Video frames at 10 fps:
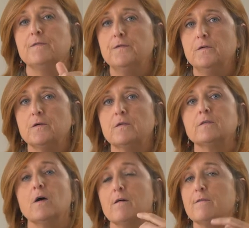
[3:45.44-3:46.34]

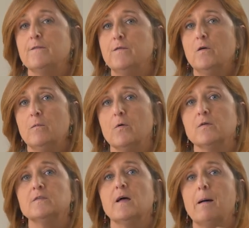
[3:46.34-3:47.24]
first and
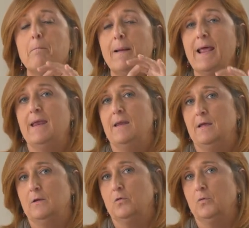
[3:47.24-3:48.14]
foremost a
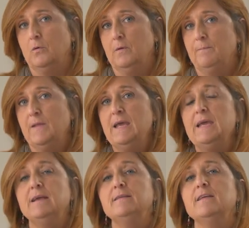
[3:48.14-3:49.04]
planning tool.
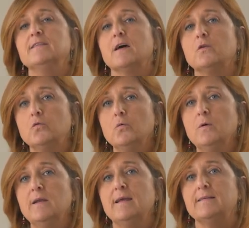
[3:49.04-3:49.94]
It is a
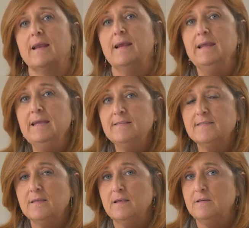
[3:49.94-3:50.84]
tool that
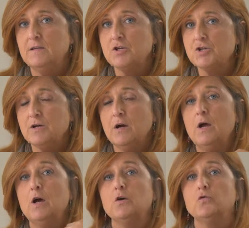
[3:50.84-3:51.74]
leads the teacher
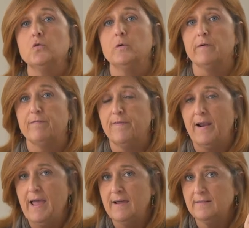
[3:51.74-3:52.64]
to
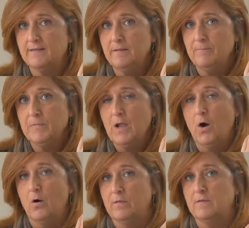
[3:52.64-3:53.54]
reflect
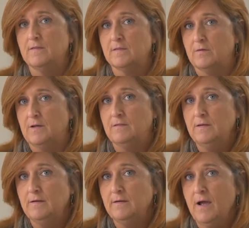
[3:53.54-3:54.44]
on these
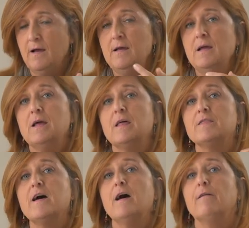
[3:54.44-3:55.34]
criteria,
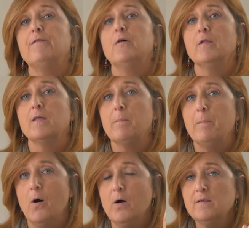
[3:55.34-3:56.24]
therefore the
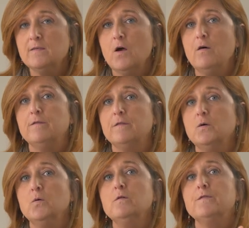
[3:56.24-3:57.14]
points of
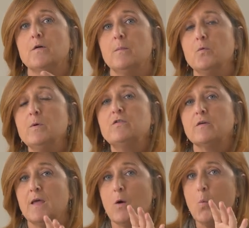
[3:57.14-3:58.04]
view from which
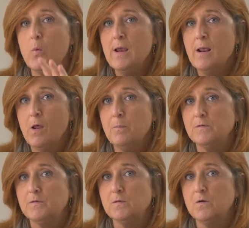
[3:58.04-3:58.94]
they will
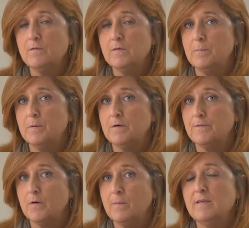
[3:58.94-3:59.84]
observe the
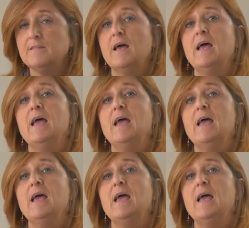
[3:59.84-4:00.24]
performance